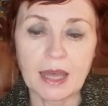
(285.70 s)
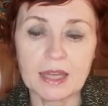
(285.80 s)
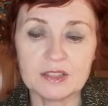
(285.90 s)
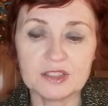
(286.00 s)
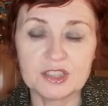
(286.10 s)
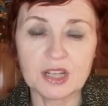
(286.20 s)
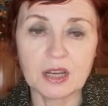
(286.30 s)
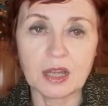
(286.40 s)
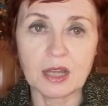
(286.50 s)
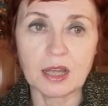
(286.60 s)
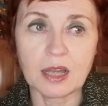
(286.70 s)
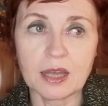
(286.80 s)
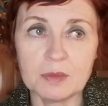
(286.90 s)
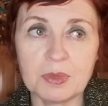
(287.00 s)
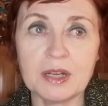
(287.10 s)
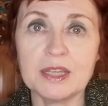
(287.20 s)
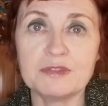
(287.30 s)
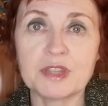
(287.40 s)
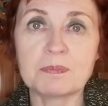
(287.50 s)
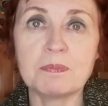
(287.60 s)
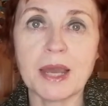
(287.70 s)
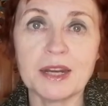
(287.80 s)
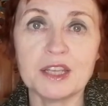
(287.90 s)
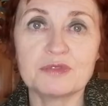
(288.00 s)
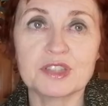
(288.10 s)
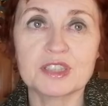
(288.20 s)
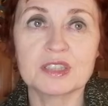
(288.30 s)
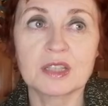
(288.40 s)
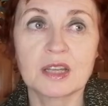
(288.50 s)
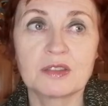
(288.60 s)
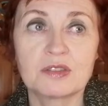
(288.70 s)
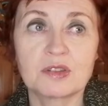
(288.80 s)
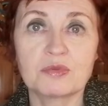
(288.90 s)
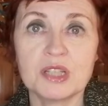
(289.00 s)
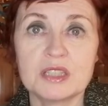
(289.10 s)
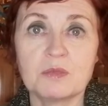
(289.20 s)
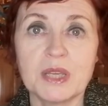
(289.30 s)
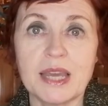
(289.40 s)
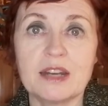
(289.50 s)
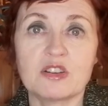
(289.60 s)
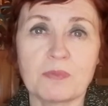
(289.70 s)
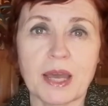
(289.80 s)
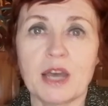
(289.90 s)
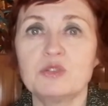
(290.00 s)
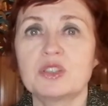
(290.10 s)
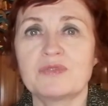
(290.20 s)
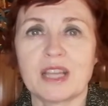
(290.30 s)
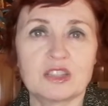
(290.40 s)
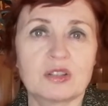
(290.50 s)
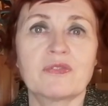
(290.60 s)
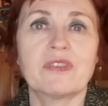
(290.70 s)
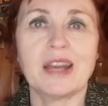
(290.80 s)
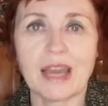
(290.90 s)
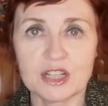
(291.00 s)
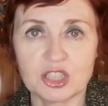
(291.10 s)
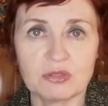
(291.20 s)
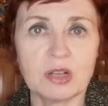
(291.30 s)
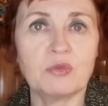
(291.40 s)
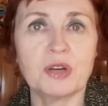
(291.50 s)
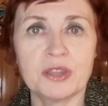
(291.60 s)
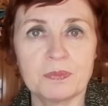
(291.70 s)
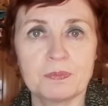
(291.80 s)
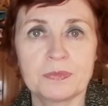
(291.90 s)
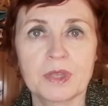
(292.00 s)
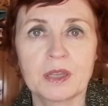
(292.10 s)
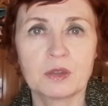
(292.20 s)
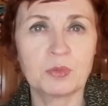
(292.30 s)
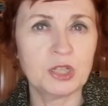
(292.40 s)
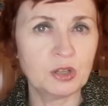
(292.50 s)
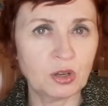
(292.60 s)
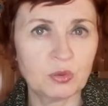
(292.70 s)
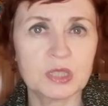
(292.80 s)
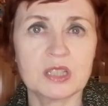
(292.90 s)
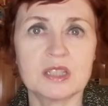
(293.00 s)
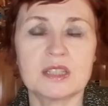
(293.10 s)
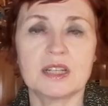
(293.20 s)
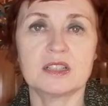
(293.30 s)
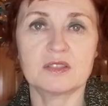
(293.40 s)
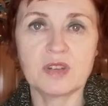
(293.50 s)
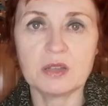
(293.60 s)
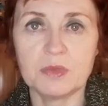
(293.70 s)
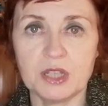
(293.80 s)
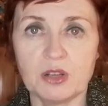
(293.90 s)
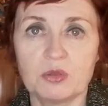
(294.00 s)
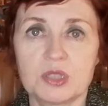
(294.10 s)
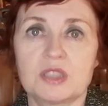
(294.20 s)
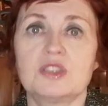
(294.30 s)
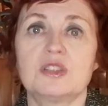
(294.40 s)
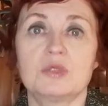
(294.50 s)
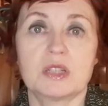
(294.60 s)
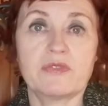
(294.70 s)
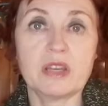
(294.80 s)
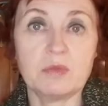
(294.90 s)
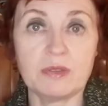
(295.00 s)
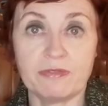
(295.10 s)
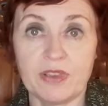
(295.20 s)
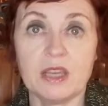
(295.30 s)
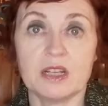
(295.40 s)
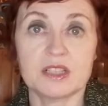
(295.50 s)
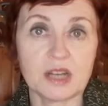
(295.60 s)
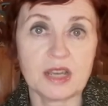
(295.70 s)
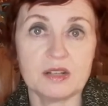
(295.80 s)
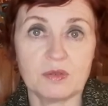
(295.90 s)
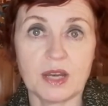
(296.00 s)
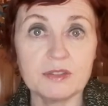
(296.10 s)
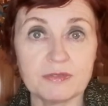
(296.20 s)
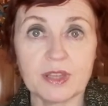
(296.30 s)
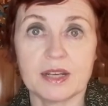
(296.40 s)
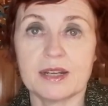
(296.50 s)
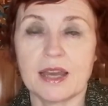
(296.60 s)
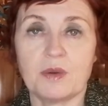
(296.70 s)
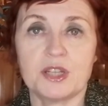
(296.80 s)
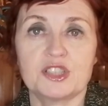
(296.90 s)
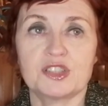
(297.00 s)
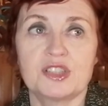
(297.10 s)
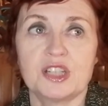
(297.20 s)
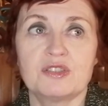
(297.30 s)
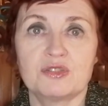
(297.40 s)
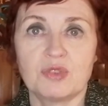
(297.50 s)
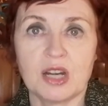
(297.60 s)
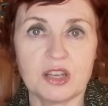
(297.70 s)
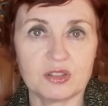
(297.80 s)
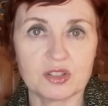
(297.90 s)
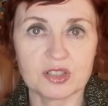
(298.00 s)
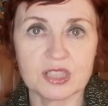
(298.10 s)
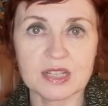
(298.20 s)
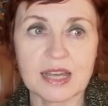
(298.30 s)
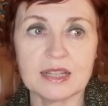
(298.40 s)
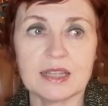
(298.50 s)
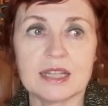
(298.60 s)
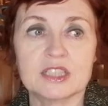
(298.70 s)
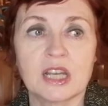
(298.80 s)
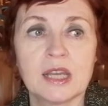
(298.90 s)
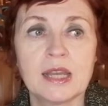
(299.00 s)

and I believe that many of us the reason we end up out of that sort of natural rhythm, that we know it instinctively and we know it intuitively, we feel it. I know I feel it now, I just didn't really understand that.